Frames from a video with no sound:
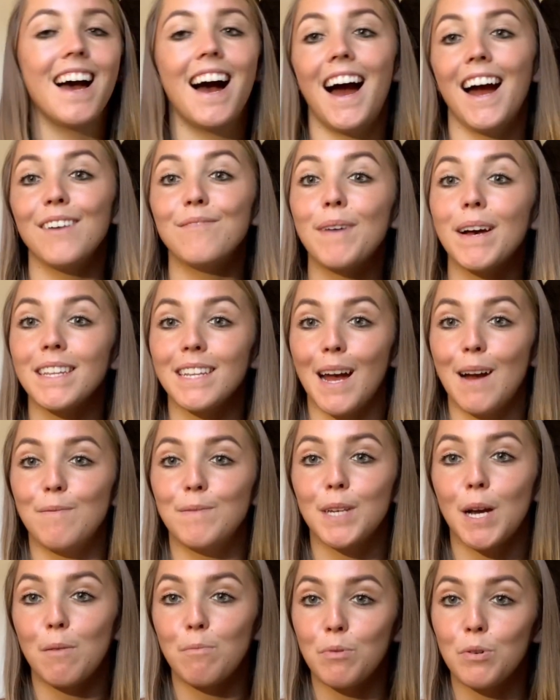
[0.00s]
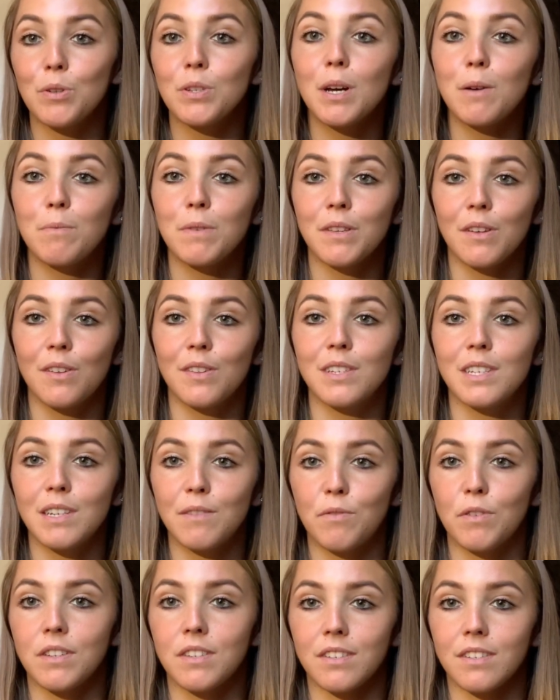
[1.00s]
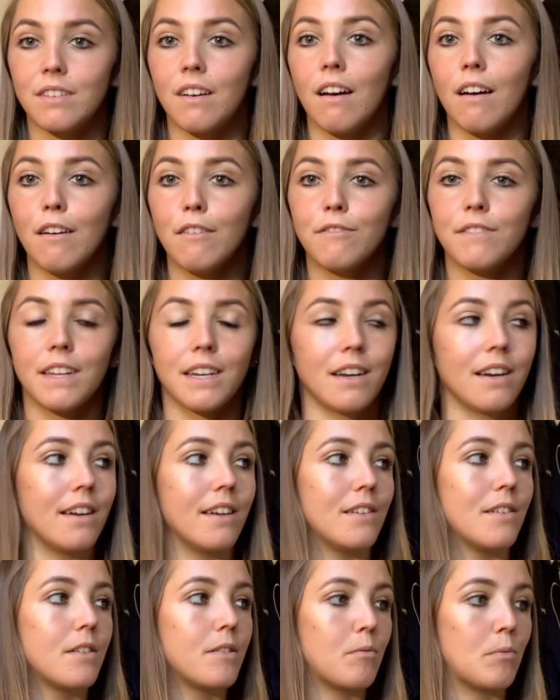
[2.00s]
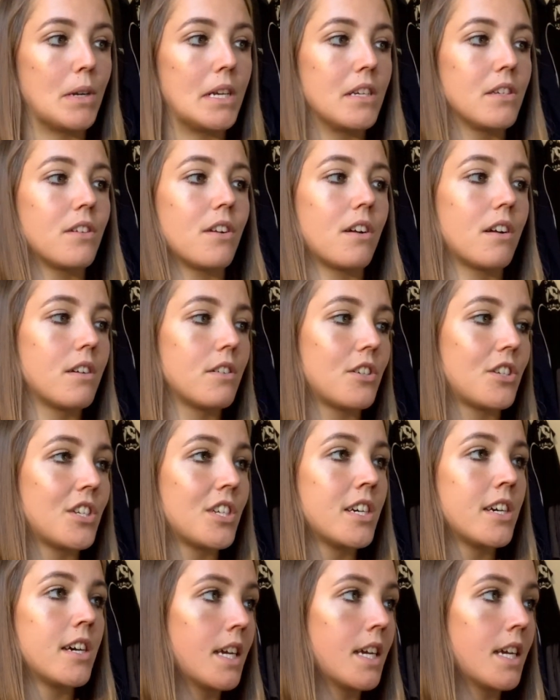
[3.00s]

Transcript: I have my laptop pulled up with all the different stuff that I researched.